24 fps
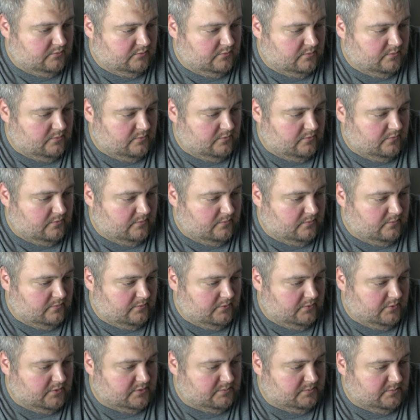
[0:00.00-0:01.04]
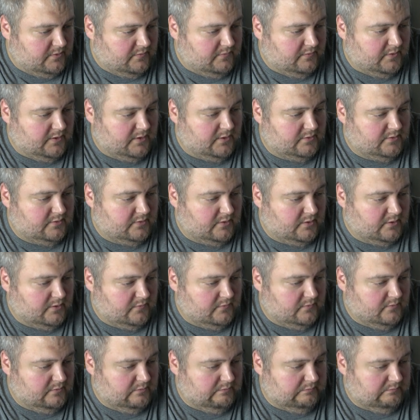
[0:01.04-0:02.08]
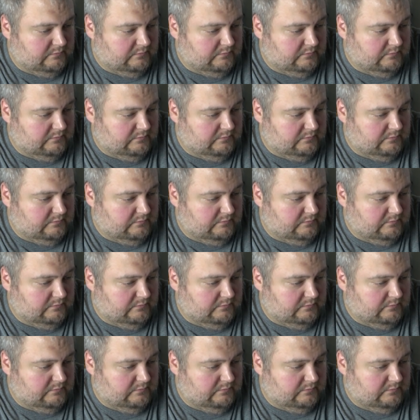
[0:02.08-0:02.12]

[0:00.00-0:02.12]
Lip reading: Removable USB flash drive.